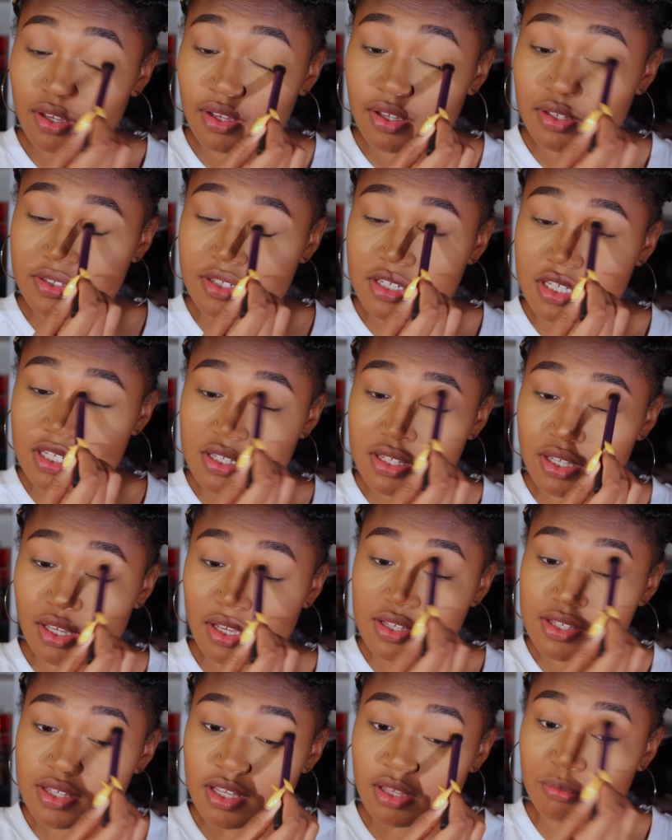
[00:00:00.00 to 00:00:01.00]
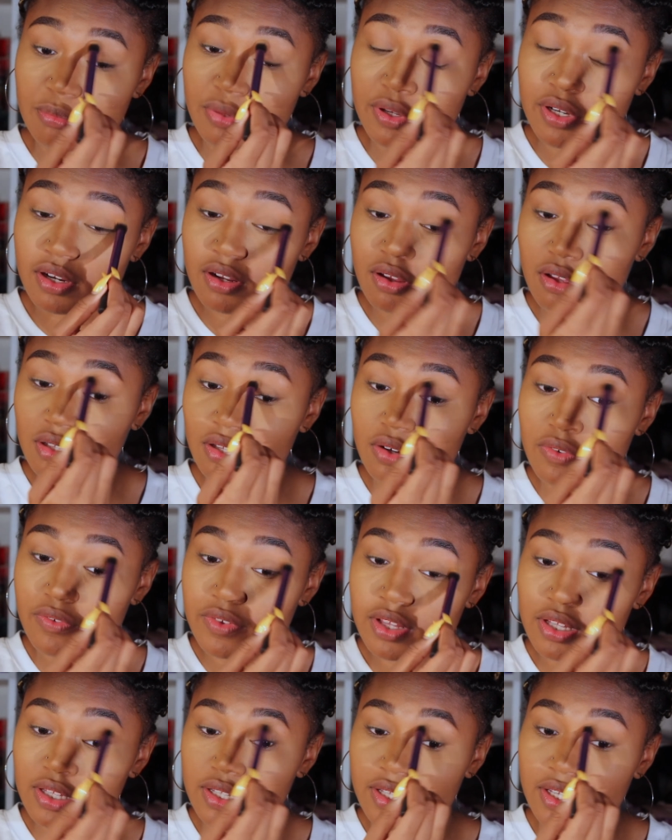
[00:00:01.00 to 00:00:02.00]
And just, like I said, put it all over
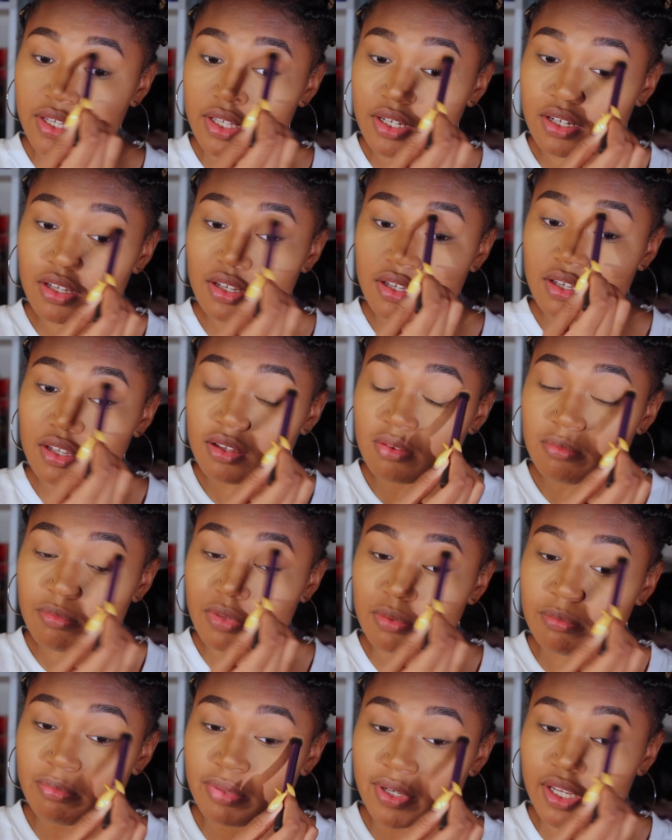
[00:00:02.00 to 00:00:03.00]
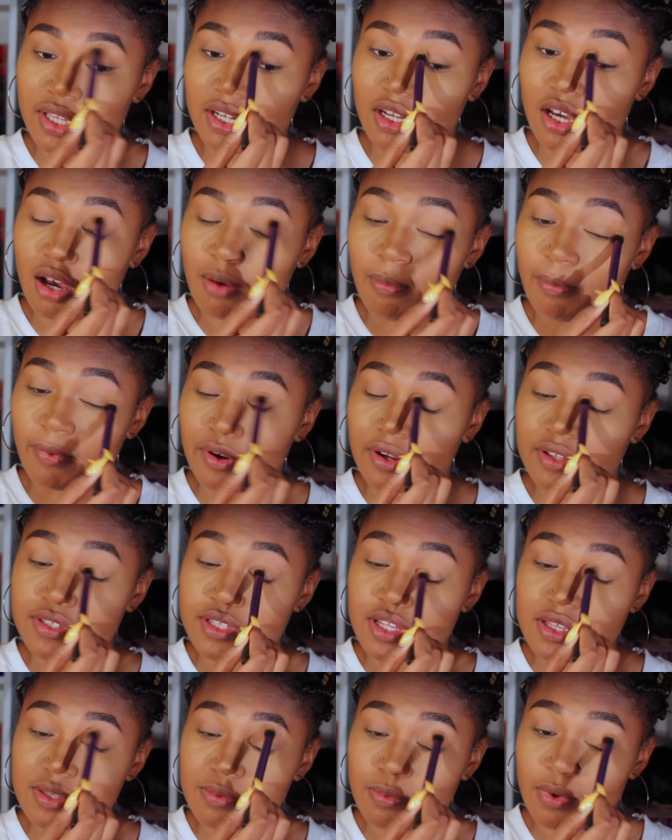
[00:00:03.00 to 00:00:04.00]
the lid, but bring it
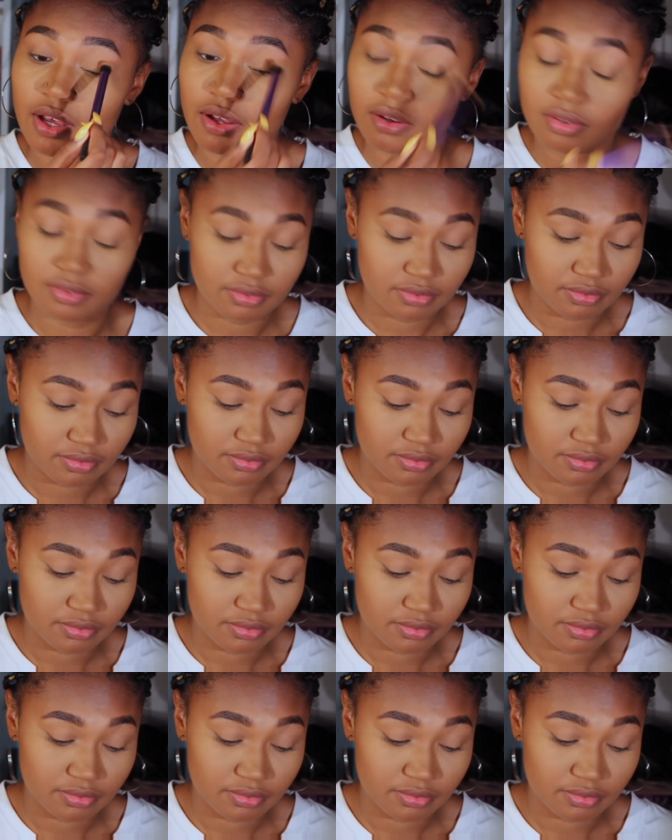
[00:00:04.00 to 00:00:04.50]
upwards as well.